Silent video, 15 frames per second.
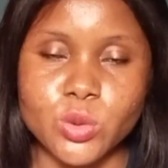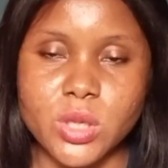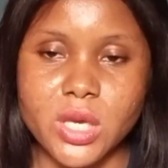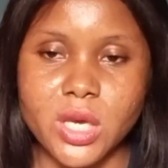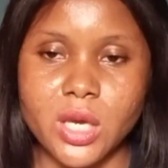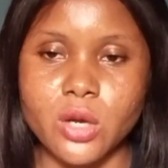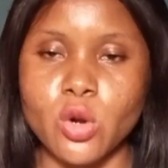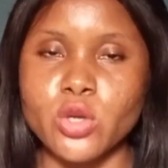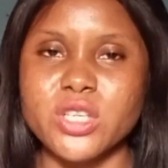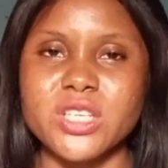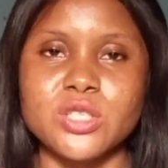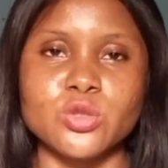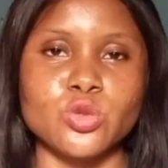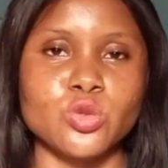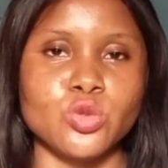Okay, all you
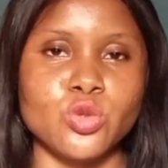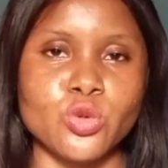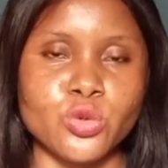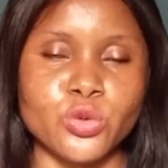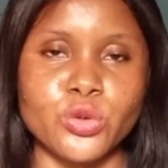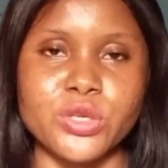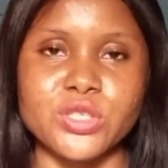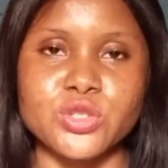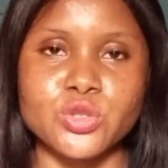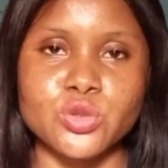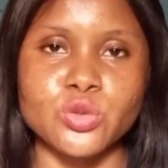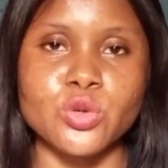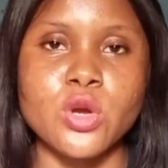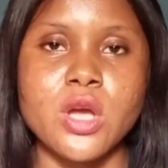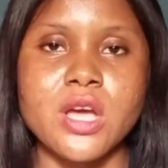need to do is
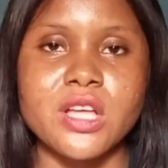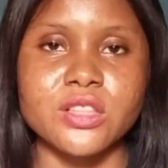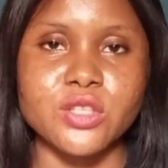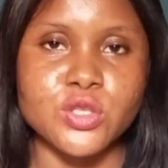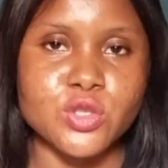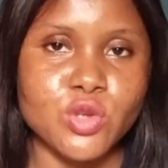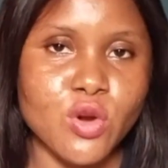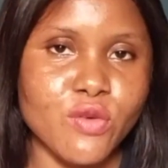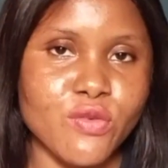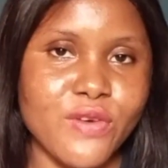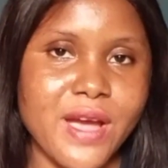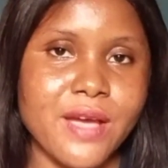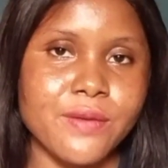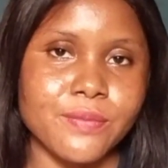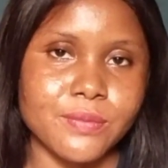to
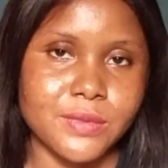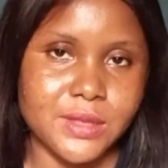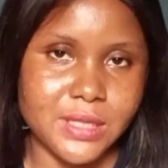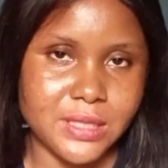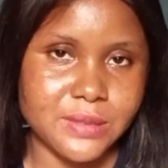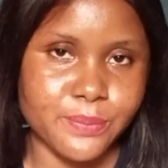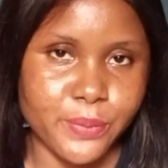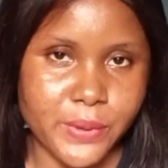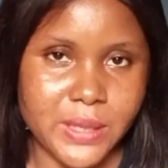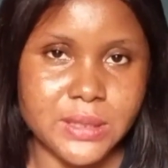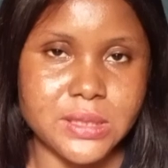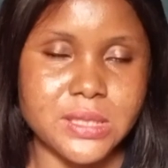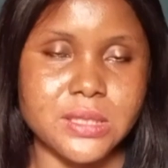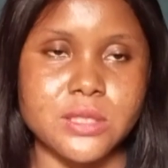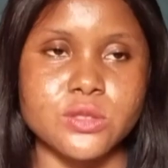discover these
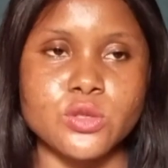brands.